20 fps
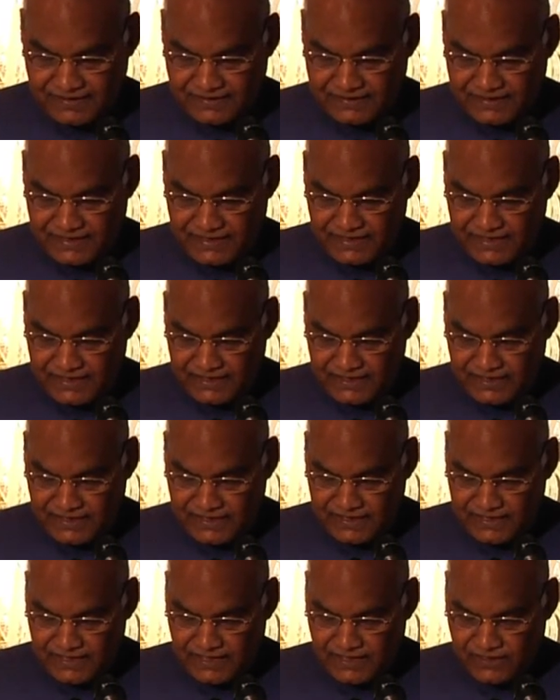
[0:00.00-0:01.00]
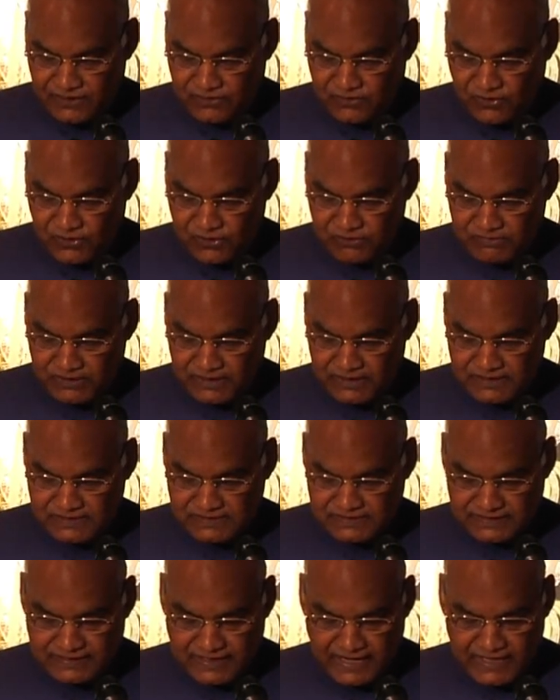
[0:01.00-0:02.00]
The Indian economy
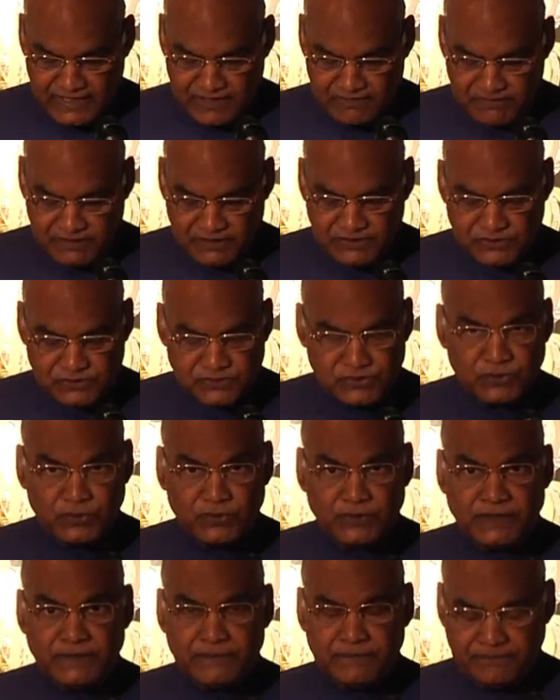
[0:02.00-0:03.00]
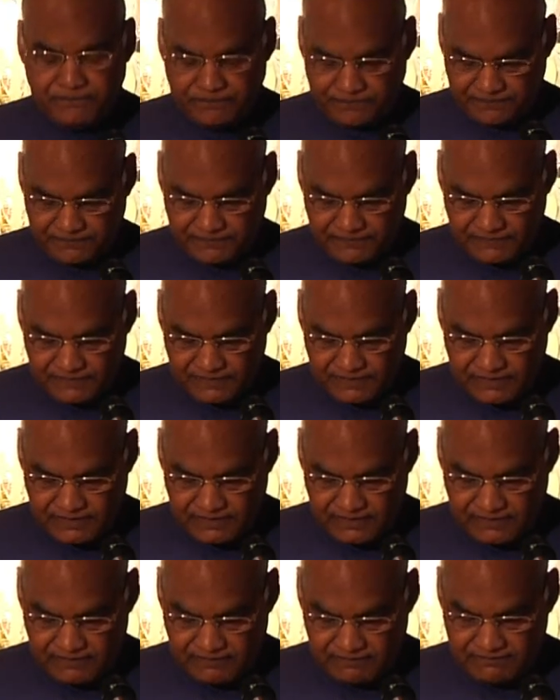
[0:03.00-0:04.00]
is a dynamic story
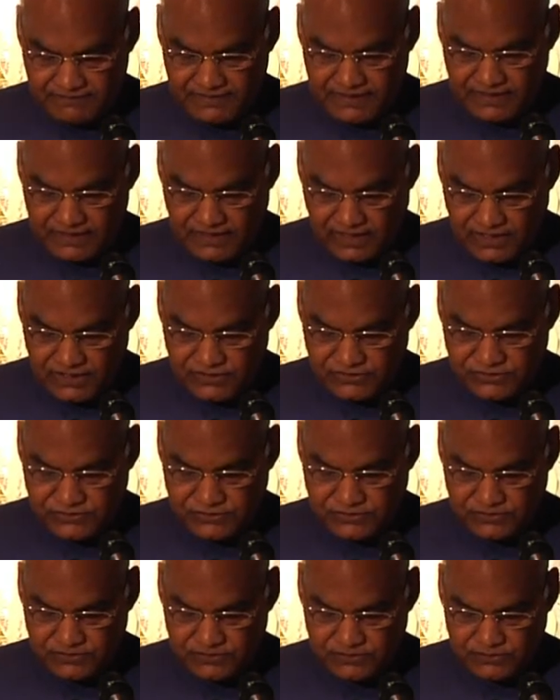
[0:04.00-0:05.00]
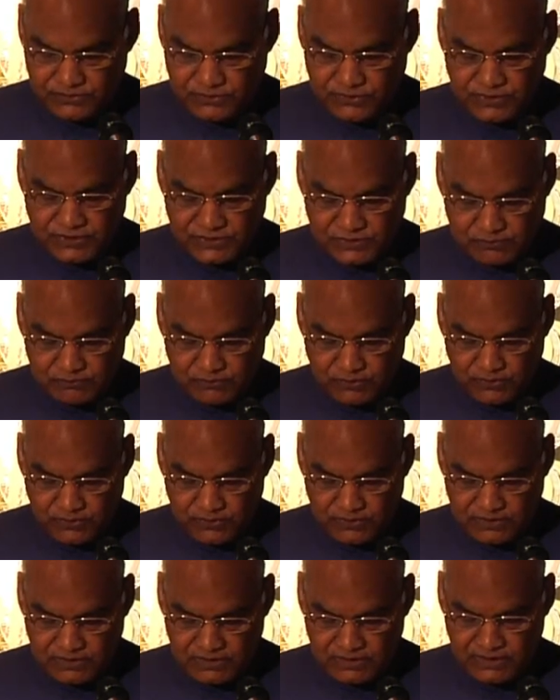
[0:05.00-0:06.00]
we urge you to
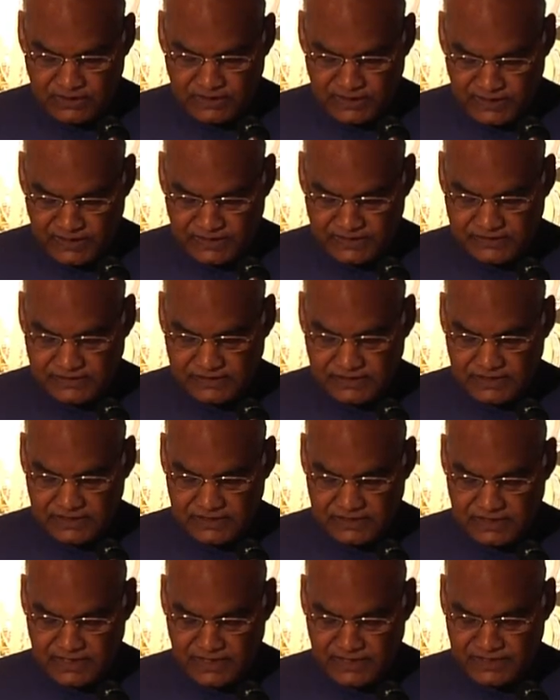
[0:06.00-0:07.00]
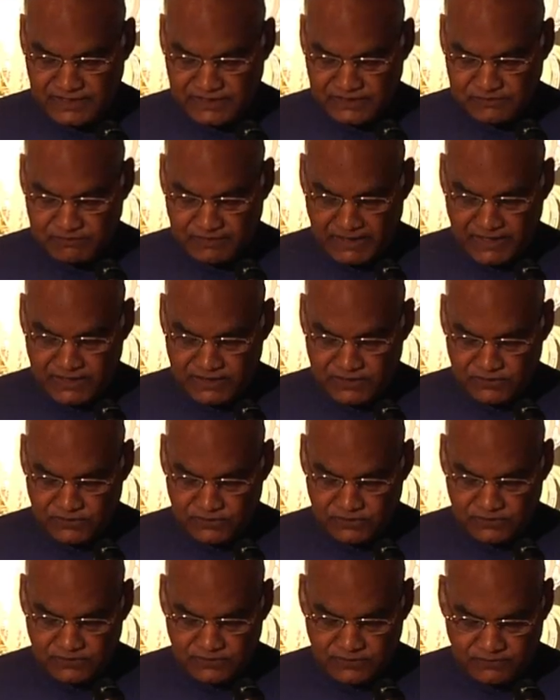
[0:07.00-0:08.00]
explore, initiate, and expand
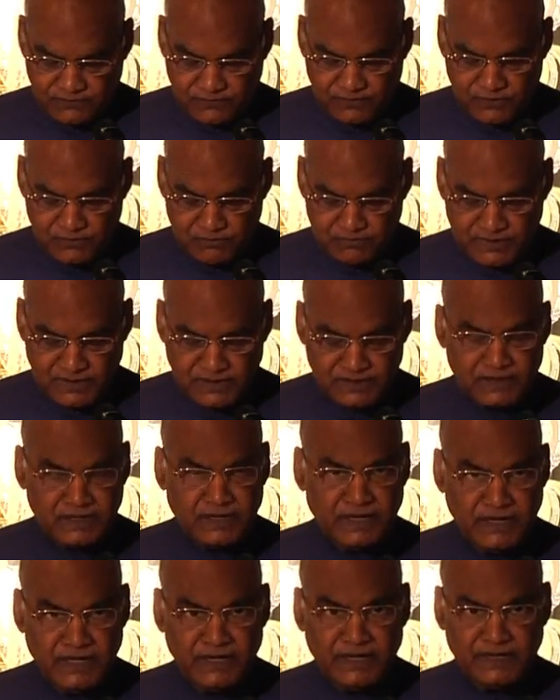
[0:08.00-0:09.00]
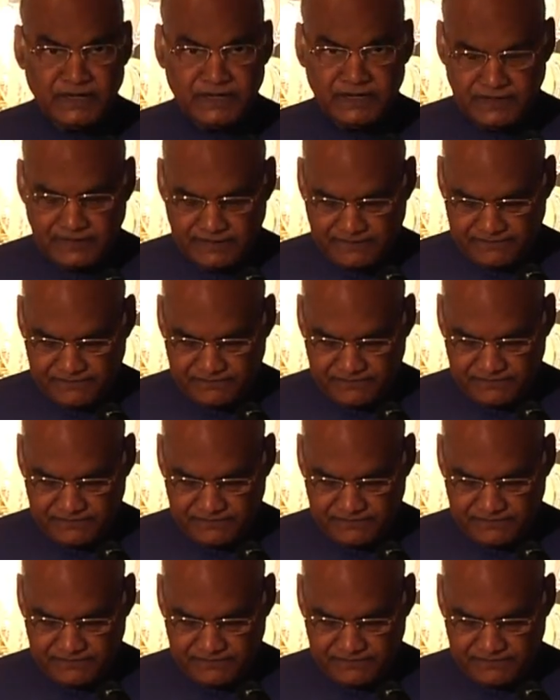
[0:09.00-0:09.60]
your footprint in India.